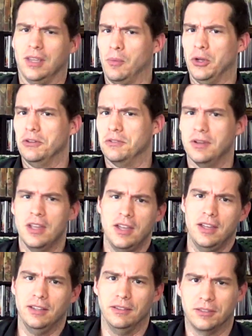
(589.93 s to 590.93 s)
Someone
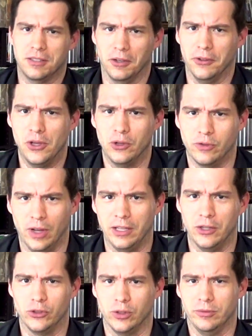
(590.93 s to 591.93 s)
instilled those
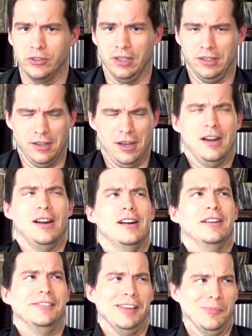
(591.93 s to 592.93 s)
values in him. He's like, ha
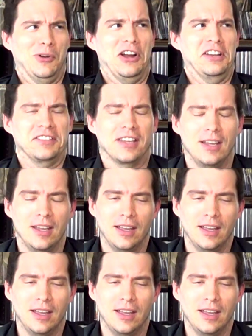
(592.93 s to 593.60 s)
ha, damn right.